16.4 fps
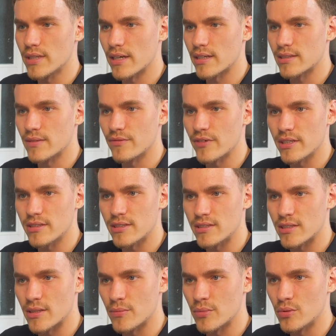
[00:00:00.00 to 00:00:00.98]
this infinity
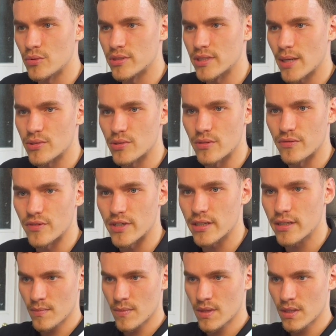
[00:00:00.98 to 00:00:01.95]
symbol, same sort of thing.
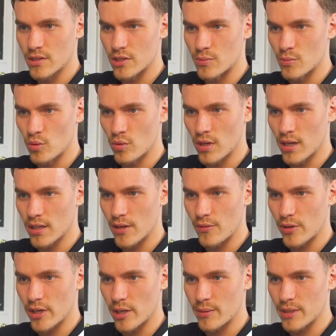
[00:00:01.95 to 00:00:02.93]
Smaller. If we're going to be